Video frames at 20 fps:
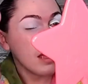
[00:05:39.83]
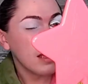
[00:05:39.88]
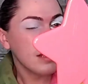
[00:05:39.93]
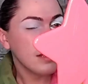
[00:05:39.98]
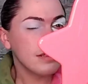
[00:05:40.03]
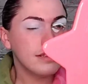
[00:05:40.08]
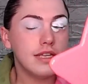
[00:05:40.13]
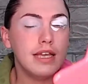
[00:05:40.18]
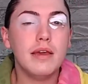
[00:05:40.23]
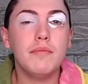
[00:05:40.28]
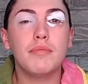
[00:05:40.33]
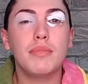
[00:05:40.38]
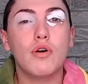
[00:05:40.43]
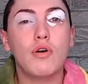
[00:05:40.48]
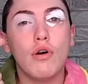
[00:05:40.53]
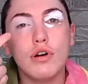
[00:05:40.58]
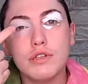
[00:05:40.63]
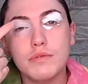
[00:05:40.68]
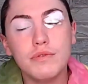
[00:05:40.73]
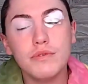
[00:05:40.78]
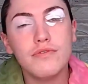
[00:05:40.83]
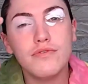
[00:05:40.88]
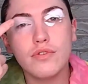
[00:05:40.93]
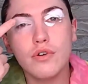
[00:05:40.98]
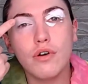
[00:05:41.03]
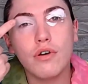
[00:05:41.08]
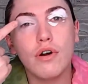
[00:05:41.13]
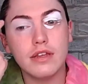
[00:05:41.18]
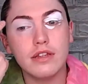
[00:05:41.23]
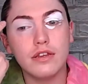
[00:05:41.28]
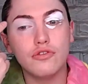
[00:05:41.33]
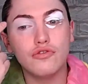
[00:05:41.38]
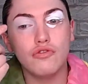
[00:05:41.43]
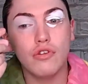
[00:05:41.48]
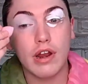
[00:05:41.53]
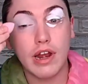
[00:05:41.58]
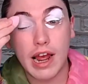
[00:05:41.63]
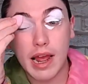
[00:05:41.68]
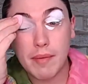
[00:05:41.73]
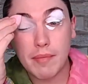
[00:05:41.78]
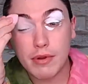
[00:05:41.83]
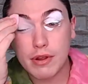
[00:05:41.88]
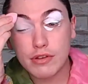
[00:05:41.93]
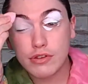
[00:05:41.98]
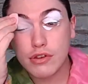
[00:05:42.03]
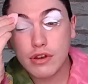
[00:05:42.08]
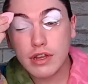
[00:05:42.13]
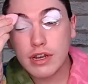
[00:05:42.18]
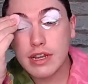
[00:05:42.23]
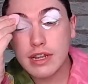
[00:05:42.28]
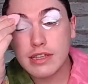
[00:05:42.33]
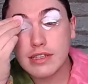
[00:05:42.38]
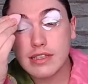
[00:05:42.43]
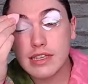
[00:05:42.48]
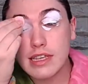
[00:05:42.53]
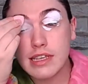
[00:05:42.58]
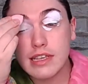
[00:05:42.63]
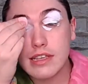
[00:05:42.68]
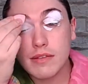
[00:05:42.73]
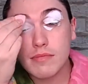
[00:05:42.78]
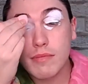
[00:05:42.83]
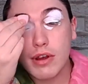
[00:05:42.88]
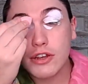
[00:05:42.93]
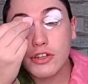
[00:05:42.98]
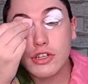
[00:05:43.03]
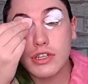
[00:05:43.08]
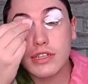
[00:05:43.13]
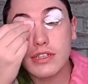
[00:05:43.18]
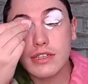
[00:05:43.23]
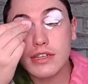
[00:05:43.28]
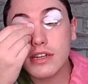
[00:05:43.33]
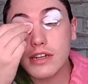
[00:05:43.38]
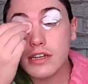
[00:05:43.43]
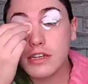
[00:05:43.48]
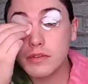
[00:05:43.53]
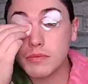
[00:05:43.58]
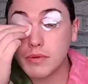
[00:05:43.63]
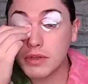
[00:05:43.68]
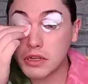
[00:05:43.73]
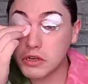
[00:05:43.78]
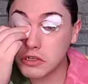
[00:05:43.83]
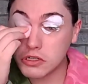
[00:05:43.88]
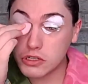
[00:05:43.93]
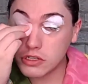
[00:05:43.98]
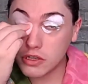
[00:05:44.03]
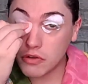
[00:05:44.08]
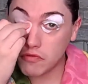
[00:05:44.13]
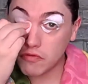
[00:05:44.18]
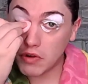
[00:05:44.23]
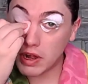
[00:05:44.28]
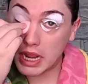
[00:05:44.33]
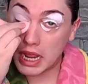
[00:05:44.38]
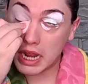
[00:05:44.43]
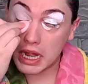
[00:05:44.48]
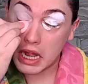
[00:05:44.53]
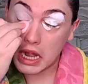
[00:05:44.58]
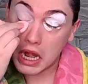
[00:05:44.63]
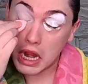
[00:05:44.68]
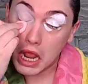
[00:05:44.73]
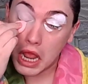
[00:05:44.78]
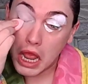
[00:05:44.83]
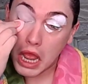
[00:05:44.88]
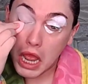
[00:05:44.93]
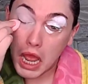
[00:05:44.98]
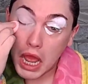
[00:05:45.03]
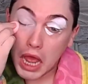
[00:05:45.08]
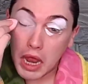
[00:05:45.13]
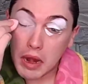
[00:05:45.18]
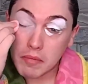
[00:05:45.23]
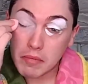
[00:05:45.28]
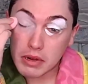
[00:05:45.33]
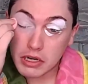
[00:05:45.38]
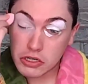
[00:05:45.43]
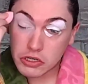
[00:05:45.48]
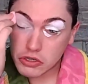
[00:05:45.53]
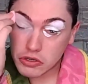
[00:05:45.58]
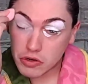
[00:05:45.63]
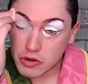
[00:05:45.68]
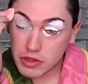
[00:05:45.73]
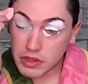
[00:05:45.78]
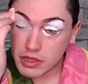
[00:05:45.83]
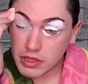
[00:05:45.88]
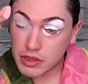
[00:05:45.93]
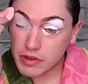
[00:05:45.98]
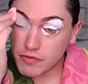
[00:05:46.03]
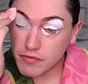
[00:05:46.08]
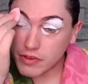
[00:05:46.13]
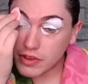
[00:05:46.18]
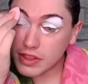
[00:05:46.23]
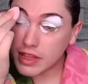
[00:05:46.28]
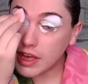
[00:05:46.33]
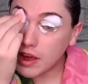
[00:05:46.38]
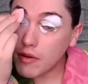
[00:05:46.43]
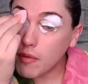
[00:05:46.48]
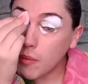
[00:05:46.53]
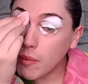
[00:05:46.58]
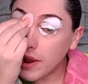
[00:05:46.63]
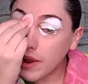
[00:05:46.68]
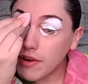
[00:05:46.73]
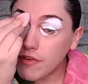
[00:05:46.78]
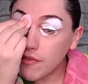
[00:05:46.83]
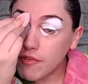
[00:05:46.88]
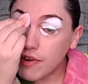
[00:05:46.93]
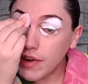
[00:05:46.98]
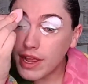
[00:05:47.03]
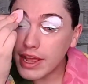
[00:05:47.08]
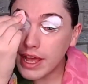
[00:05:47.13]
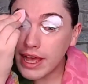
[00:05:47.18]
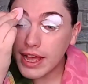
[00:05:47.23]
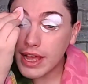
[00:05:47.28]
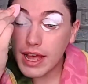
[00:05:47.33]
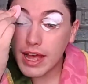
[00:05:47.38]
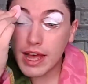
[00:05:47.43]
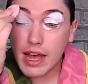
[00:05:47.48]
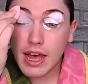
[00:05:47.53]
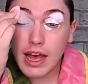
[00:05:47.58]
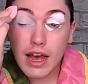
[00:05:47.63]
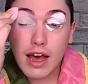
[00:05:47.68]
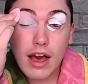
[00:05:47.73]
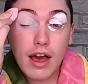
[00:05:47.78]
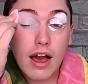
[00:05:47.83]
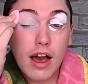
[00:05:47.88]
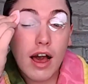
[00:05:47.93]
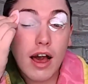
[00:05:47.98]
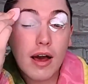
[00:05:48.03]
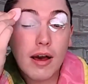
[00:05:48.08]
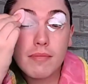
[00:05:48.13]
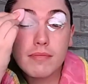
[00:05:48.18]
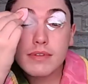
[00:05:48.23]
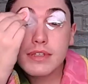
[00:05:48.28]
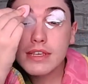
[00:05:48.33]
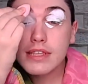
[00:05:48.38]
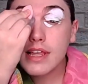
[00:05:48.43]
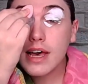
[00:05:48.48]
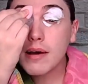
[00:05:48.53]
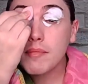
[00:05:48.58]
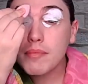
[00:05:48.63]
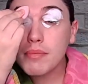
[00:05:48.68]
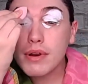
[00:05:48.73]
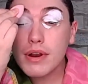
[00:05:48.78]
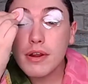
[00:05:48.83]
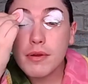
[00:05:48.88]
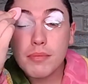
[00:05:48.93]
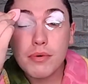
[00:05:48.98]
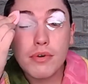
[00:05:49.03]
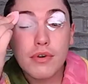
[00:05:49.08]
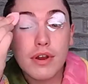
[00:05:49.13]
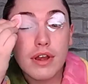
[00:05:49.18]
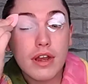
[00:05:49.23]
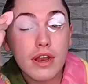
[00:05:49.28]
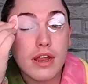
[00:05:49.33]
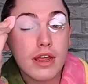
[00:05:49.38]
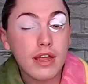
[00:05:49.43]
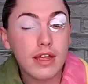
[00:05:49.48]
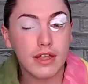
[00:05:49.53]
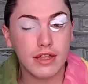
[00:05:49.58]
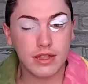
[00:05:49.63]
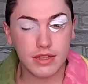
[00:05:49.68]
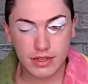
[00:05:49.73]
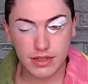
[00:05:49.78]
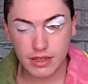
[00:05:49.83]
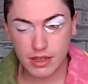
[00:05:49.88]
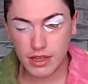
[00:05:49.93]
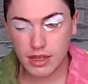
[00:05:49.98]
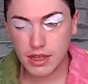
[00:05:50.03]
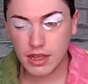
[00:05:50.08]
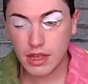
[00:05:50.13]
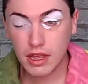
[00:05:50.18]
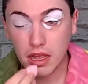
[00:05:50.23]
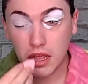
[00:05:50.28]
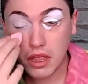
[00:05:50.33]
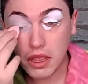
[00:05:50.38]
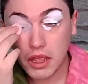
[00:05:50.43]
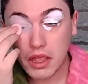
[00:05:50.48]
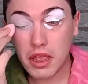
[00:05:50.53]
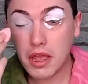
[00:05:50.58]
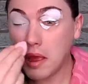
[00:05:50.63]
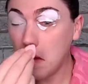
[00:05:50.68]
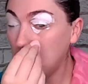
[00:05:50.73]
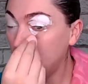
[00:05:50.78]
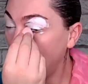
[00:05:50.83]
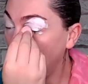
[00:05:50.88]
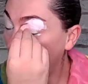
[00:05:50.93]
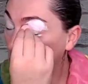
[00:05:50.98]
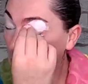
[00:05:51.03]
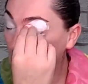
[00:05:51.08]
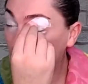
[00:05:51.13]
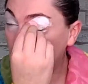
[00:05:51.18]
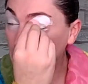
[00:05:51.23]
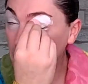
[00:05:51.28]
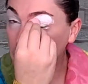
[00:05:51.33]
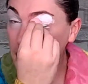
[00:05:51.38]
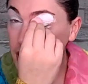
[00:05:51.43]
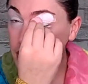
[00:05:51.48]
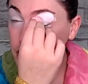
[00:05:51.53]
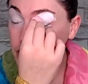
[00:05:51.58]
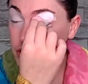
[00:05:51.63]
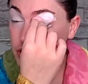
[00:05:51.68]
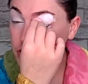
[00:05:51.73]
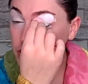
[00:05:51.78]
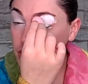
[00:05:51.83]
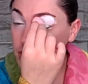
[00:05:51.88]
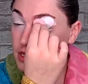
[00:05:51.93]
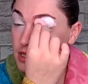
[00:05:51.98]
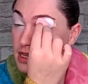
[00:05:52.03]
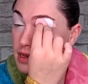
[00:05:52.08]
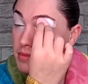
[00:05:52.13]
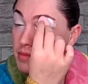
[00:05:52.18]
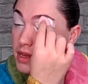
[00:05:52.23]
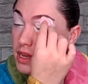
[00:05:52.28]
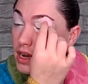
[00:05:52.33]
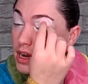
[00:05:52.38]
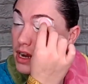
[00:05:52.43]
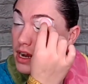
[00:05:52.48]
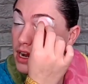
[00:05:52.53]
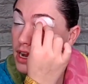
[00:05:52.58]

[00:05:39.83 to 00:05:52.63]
See, and because we've not drew our eyebrows on, it's much easier because we can just get right in and make sure that you've got that white right up to that brow bone. Yeah, and then just do the same here.